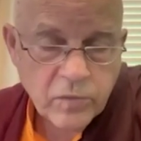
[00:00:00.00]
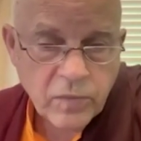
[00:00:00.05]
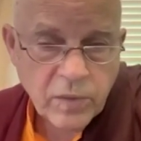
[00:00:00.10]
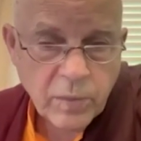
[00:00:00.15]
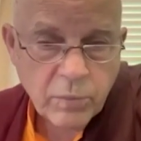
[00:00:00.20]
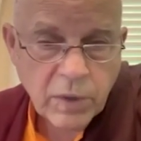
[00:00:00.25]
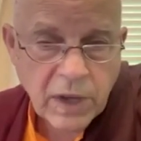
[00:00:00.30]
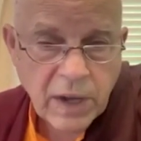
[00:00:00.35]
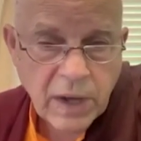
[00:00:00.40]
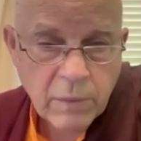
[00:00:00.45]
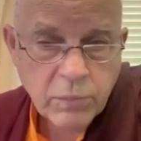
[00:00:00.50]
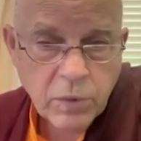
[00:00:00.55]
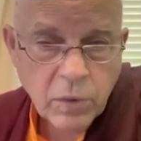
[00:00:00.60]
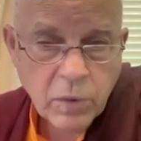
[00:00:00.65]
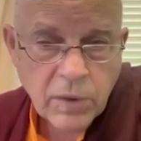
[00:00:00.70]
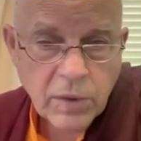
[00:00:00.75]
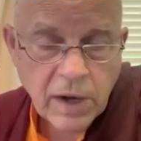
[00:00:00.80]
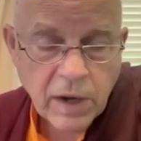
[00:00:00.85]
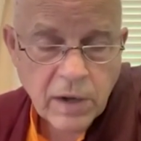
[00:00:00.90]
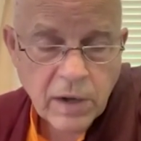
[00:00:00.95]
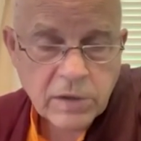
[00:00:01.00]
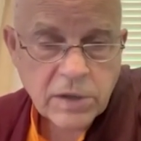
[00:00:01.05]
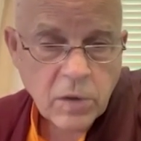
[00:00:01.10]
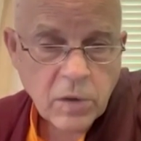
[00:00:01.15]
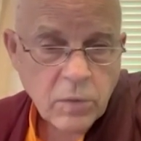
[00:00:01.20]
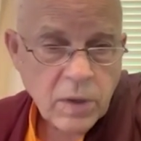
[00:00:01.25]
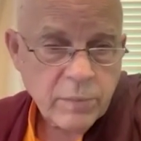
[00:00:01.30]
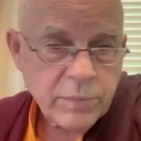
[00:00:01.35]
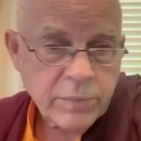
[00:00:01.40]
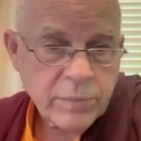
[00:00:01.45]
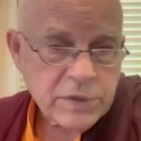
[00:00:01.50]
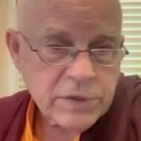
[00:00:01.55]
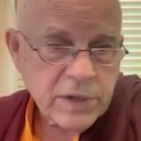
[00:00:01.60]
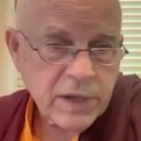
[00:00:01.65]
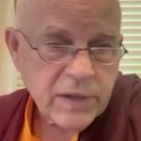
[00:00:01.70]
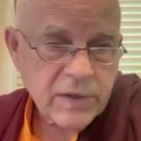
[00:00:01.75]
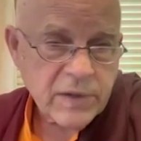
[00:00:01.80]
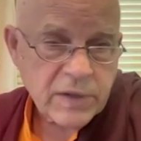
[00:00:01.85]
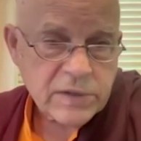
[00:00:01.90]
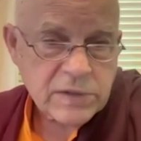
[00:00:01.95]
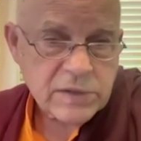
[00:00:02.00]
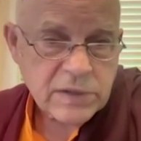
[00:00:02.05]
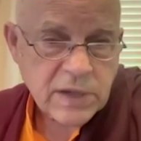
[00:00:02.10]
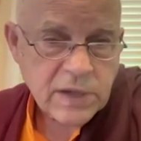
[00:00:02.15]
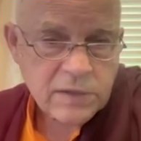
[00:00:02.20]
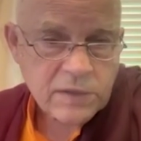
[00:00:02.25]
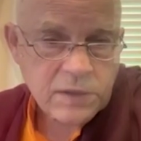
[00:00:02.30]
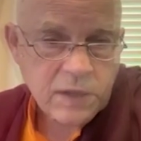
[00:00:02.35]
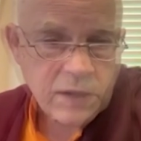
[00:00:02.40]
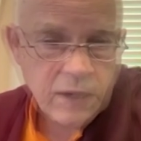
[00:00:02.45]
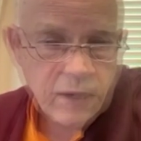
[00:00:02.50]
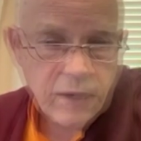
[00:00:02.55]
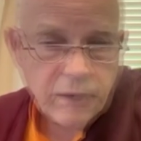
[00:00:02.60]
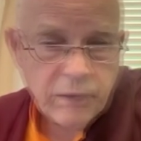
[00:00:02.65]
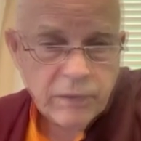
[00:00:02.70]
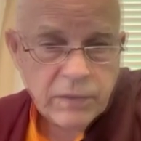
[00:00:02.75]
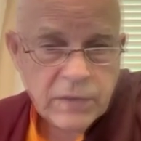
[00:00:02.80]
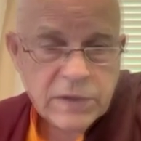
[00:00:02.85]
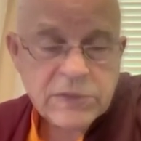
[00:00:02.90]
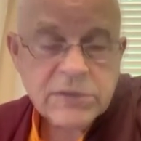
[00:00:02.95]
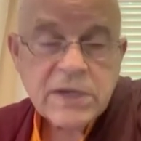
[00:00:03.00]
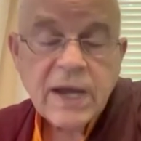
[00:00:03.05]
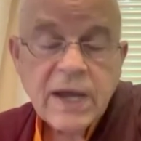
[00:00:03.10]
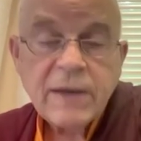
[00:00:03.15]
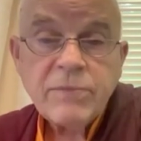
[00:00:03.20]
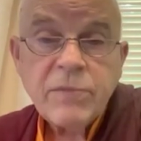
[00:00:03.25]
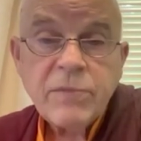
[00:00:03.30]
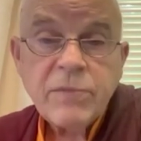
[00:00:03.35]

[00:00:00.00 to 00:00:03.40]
from Khenpo Karthar Rinpoche that says the same